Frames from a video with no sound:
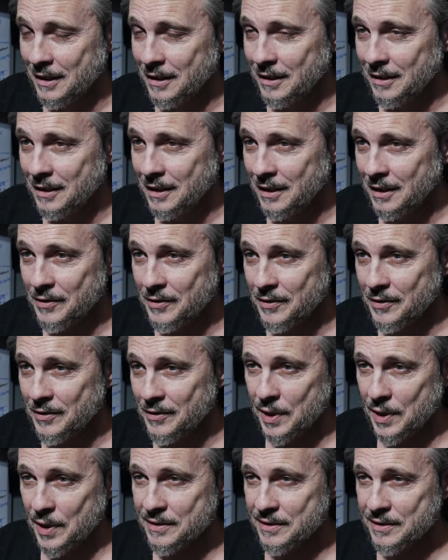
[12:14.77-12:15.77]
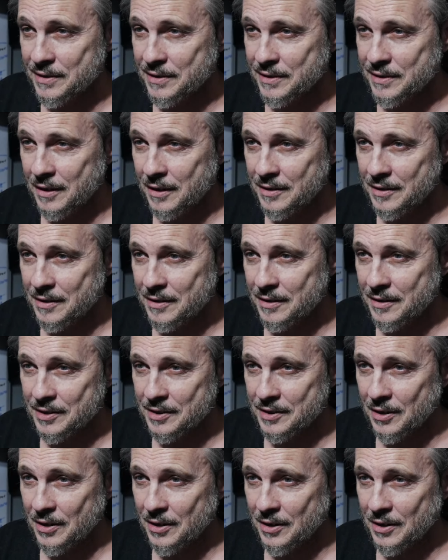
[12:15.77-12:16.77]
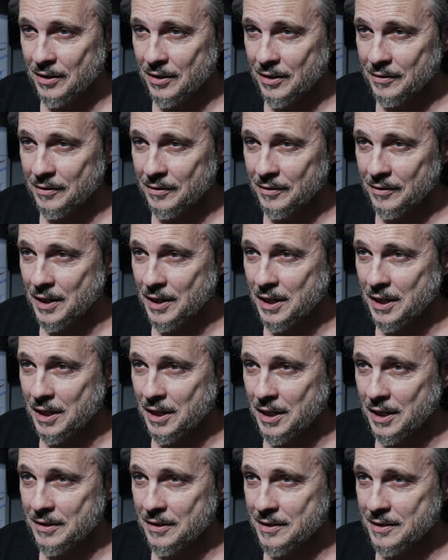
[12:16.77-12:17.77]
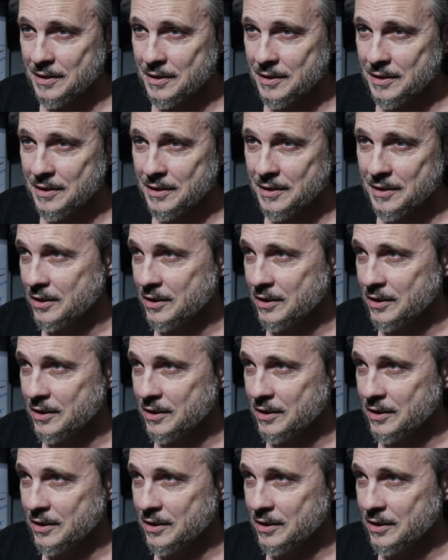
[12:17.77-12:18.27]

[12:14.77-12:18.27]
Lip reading: Give us a Pixar, Disney style, funny assassin chicken.